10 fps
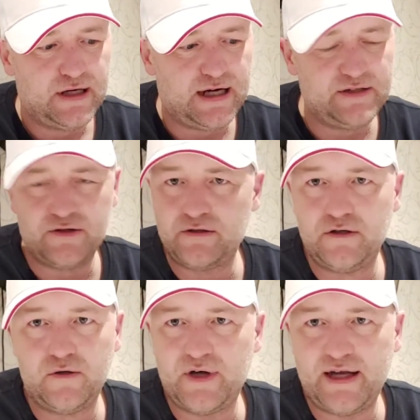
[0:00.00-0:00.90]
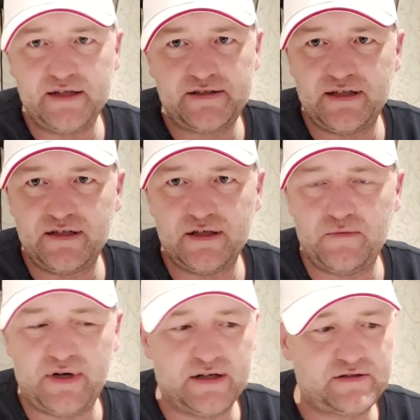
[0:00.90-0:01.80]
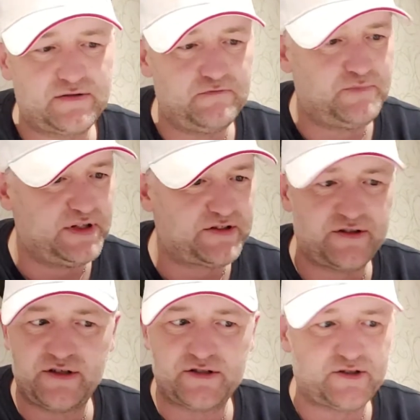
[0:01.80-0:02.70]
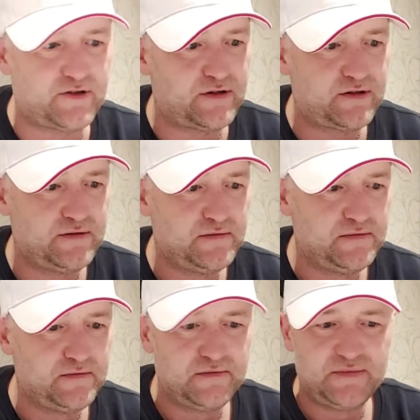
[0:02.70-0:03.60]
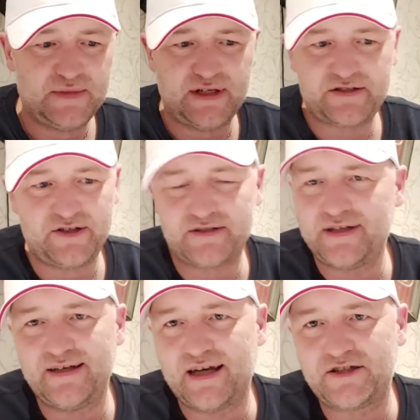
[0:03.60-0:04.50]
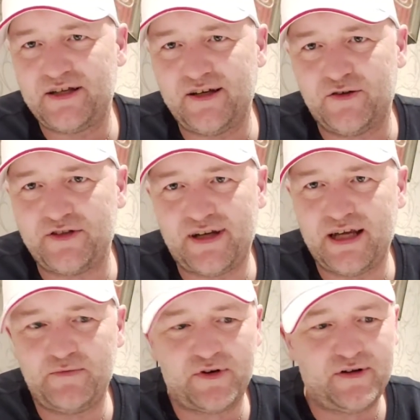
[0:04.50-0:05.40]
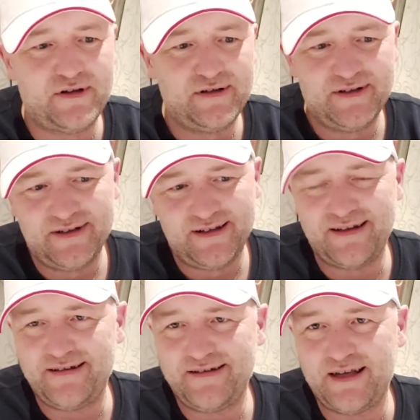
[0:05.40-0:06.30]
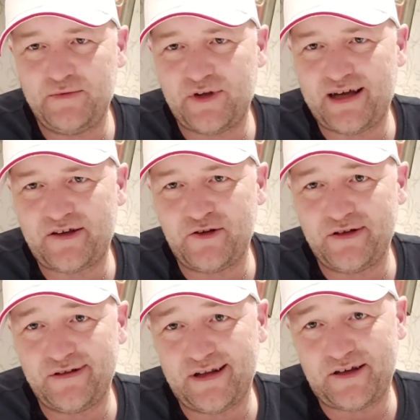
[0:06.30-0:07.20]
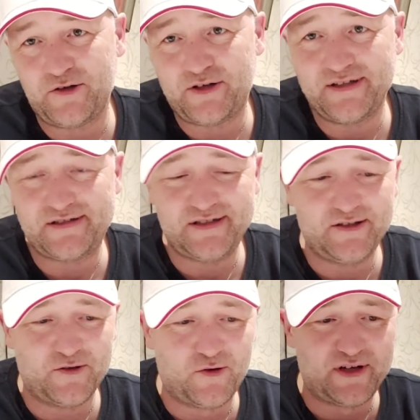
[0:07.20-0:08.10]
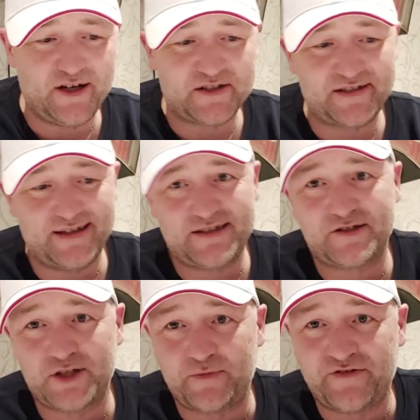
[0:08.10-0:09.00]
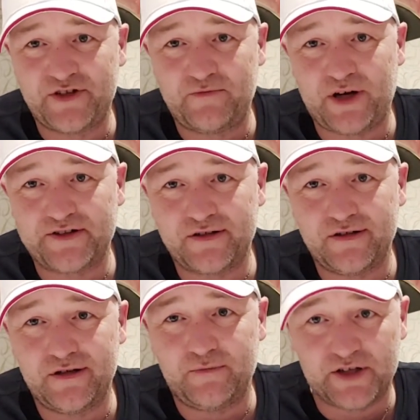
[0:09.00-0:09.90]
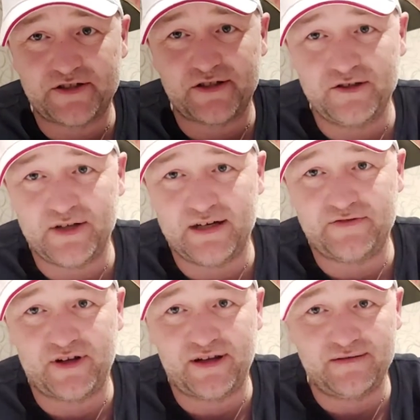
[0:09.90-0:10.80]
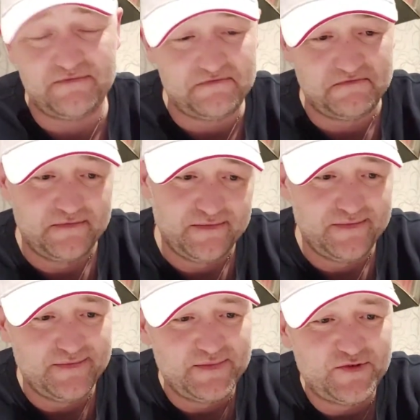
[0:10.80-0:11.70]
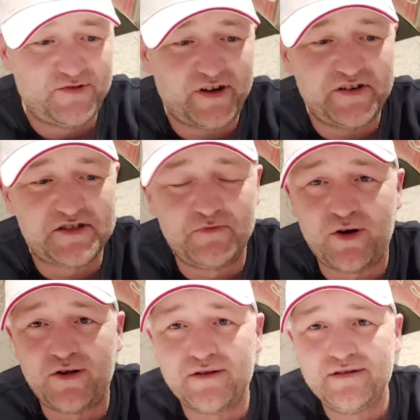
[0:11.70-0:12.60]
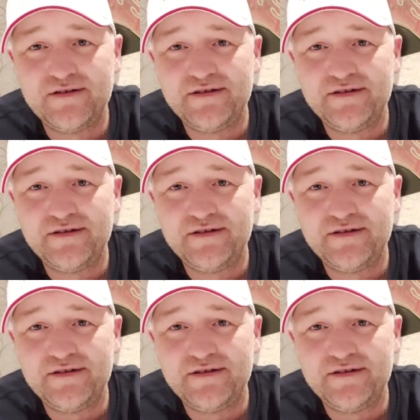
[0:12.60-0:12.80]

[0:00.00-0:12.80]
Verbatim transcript: I don't know anything about bitterness or there's nothing actually on the label label like you like you can see only at, at the top of the bot bottle you have a very small